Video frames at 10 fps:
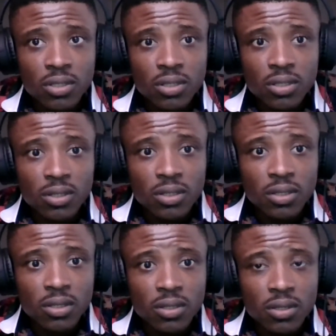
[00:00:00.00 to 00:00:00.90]

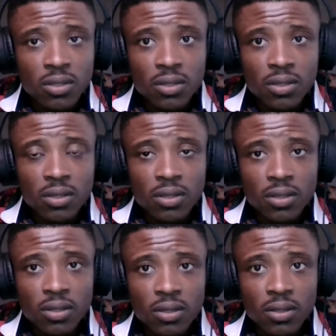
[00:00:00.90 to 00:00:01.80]

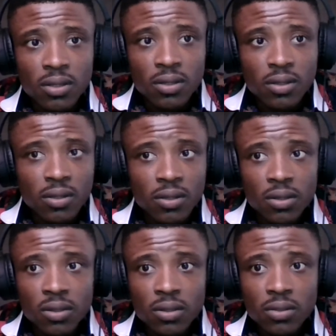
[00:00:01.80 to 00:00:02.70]
Nothing is said.